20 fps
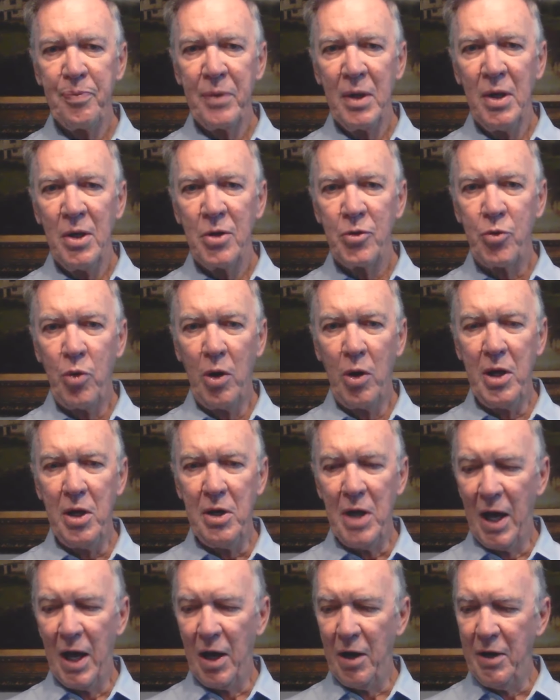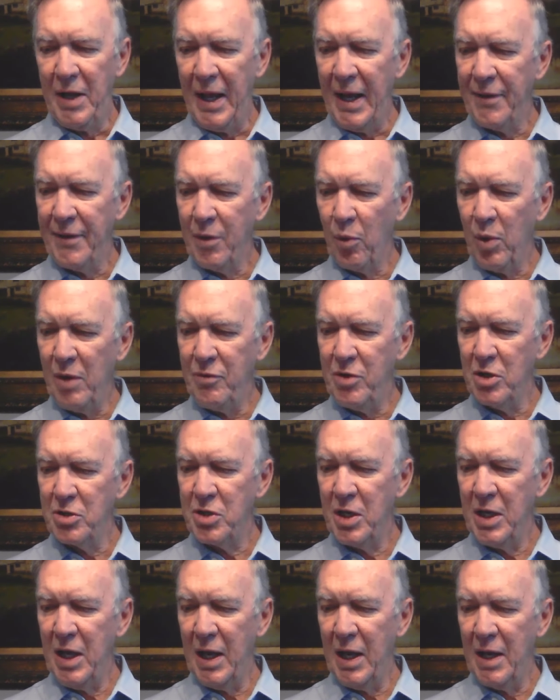trillion dollars debt that we just
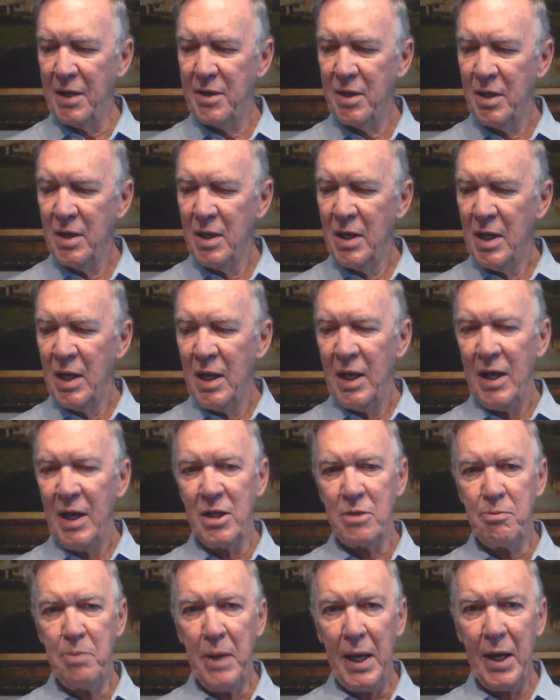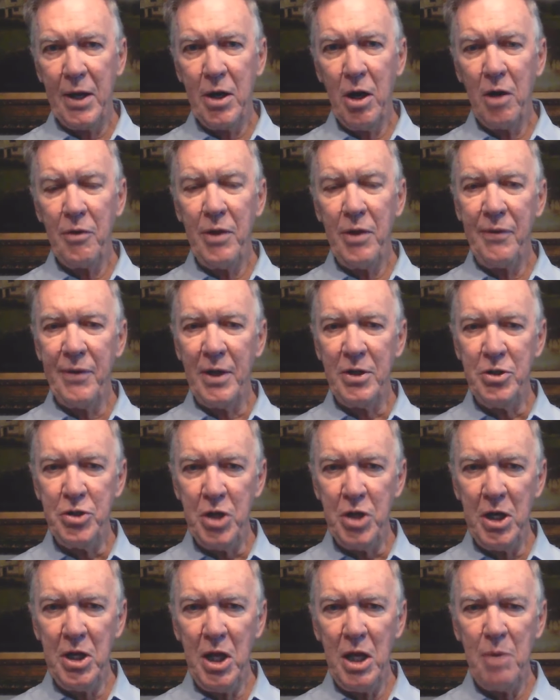hit is bigger than the
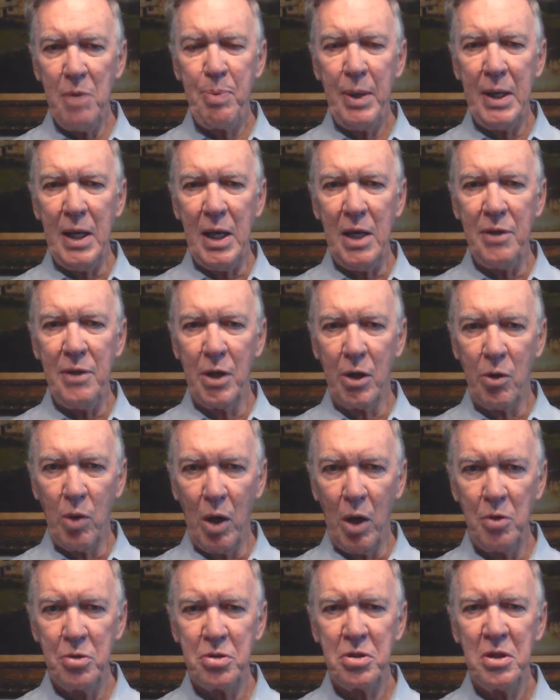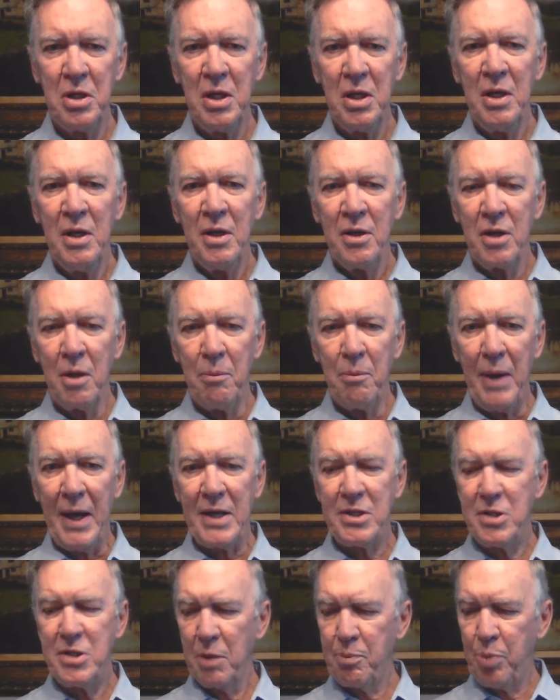G D P, the gross
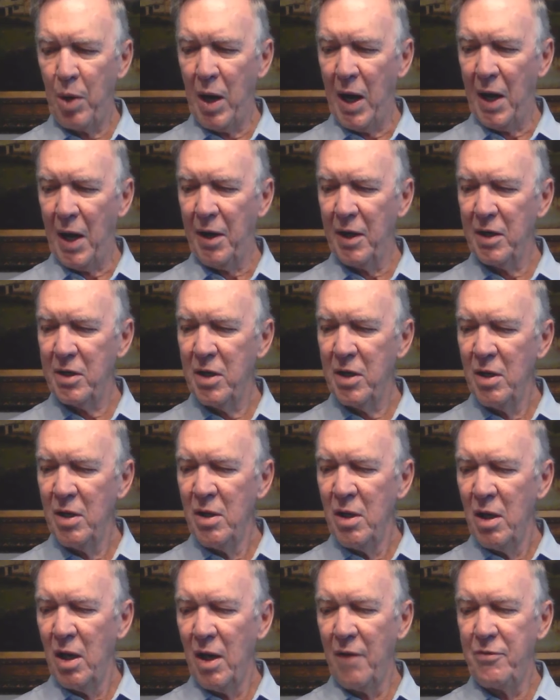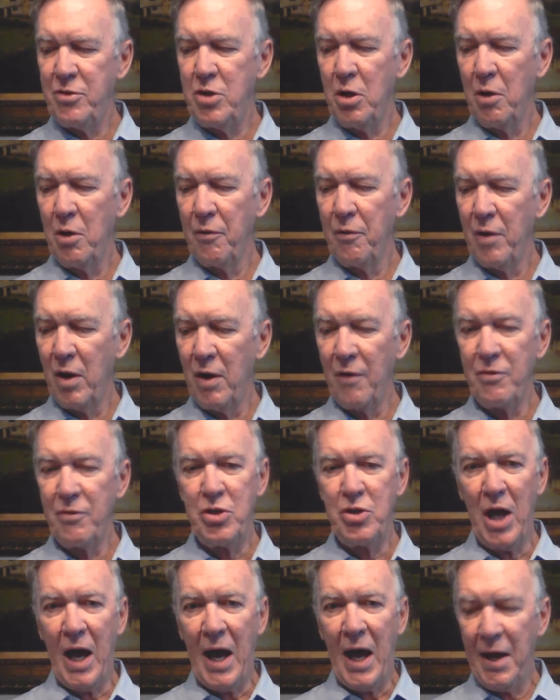domestic product of, of
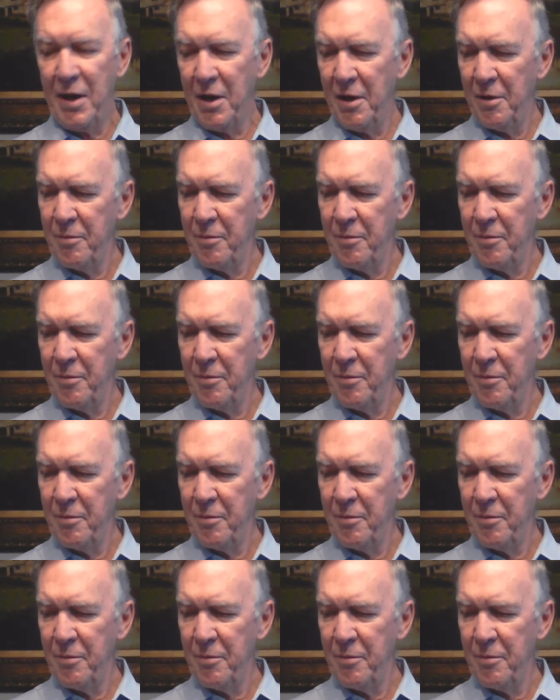China,